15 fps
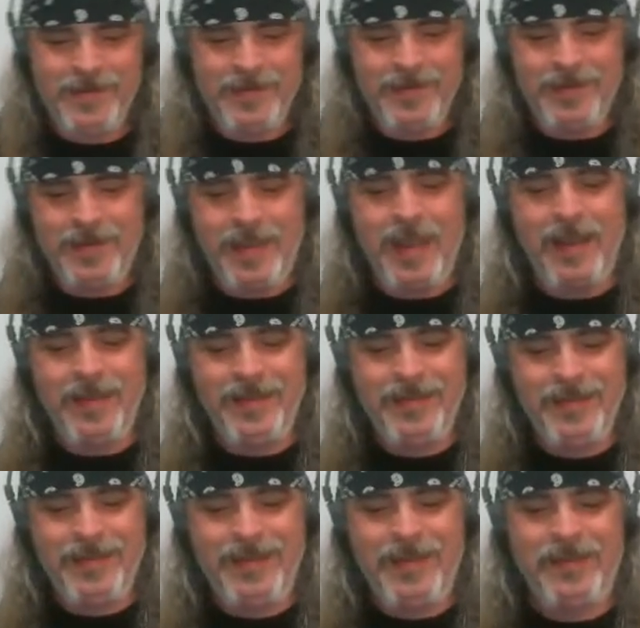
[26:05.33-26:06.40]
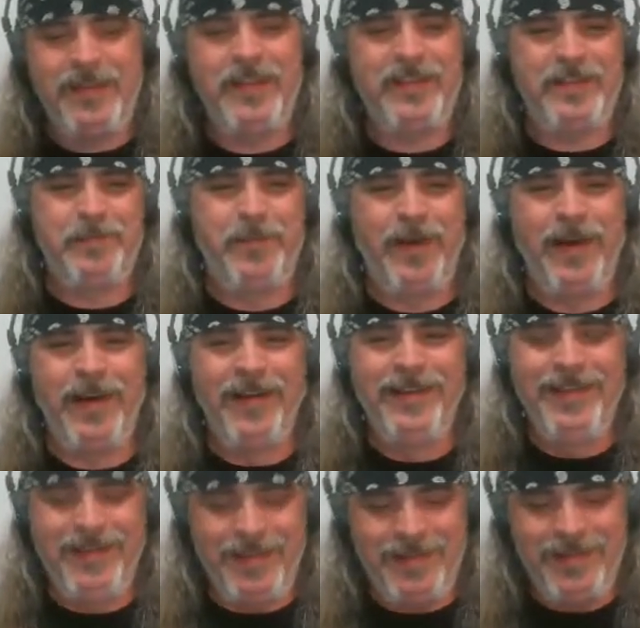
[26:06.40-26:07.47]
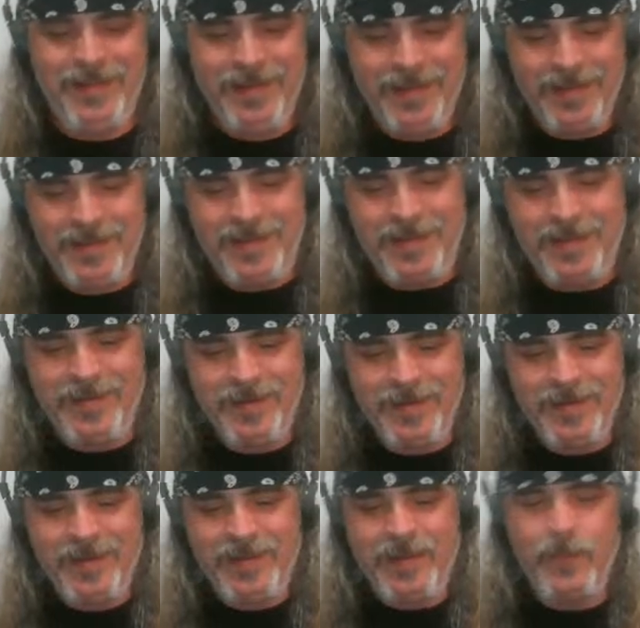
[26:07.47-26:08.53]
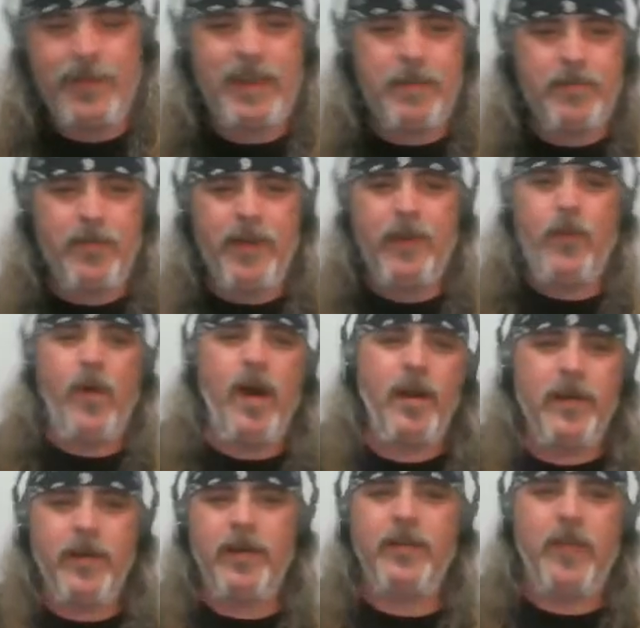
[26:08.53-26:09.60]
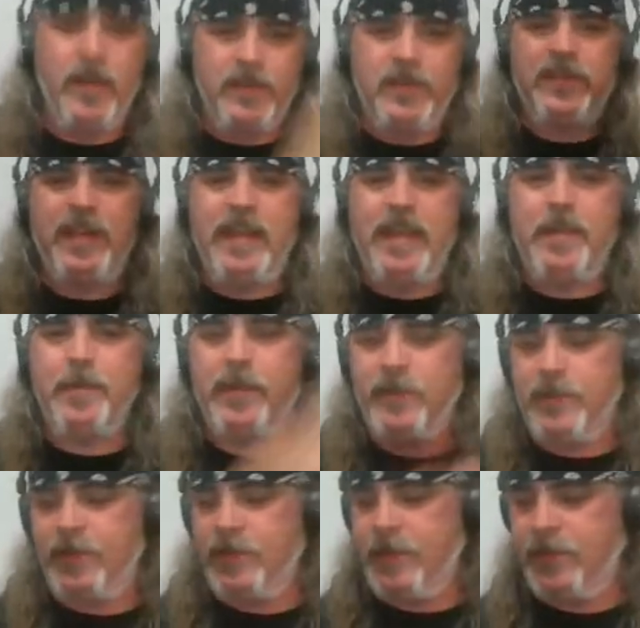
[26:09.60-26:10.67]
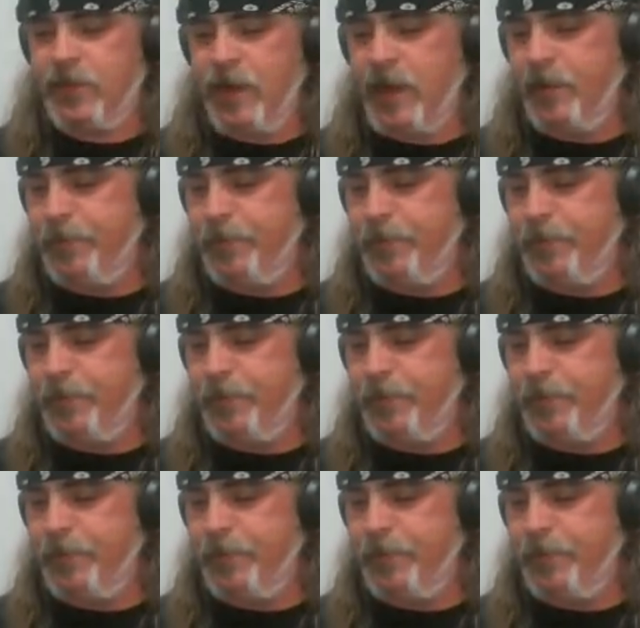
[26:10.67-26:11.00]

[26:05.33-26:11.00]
Yeah, it's the spa. We can drink water, lots of steam. It's great.